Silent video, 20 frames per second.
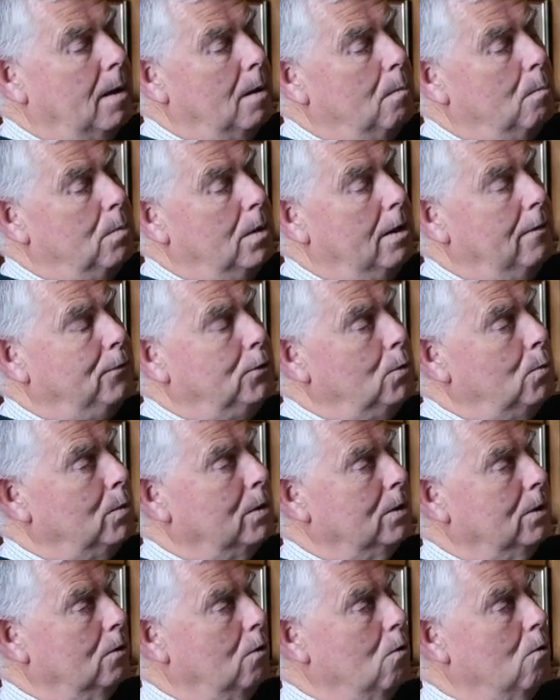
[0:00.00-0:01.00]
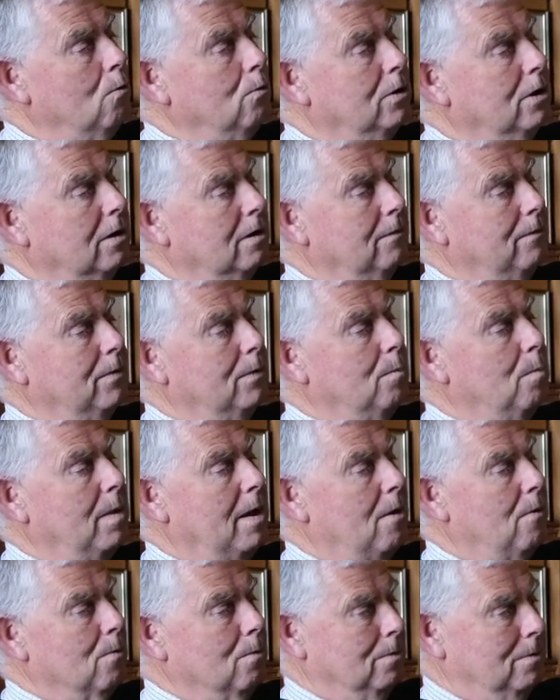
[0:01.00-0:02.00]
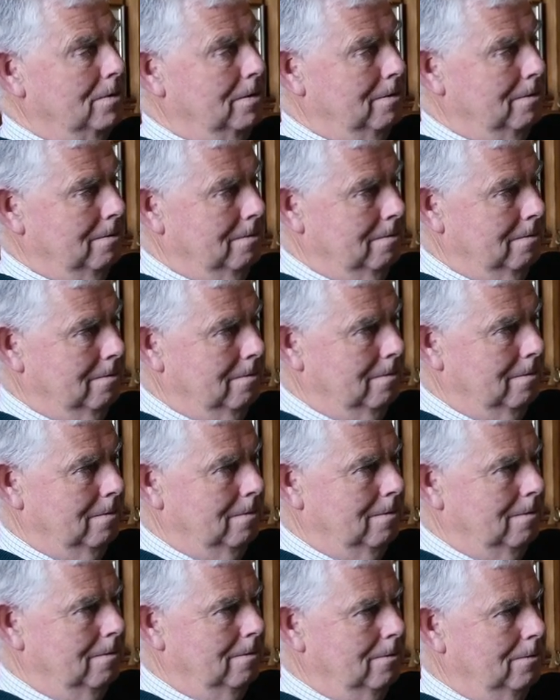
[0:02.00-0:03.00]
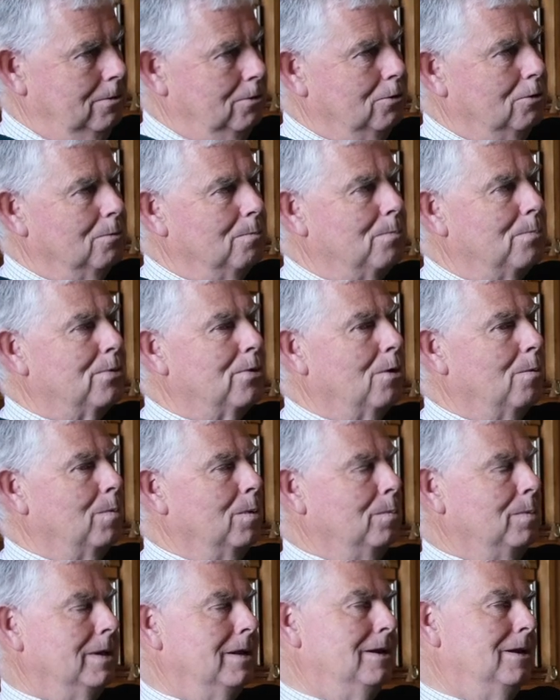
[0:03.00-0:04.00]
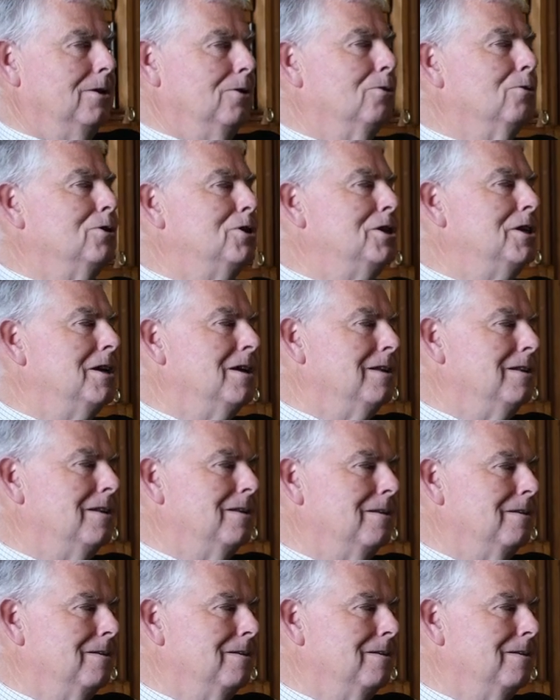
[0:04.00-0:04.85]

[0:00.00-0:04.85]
If you were the holder of the belt, you could probably negotiate